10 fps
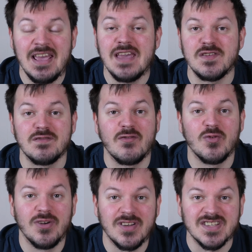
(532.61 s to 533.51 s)
If you've ever
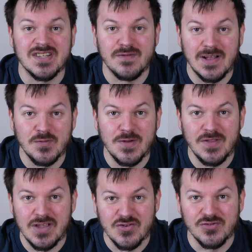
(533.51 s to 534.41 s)
worked in development,
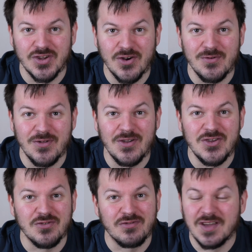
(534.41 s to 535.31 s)
then you'll know that you
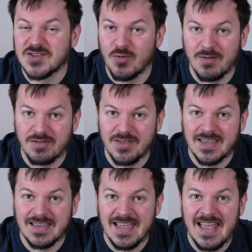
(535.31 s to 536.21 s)
can fix one
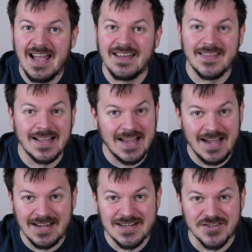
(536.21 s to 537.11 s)
thing, and like a
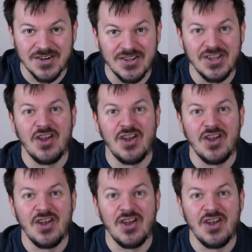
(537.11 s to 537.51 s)
Hydra,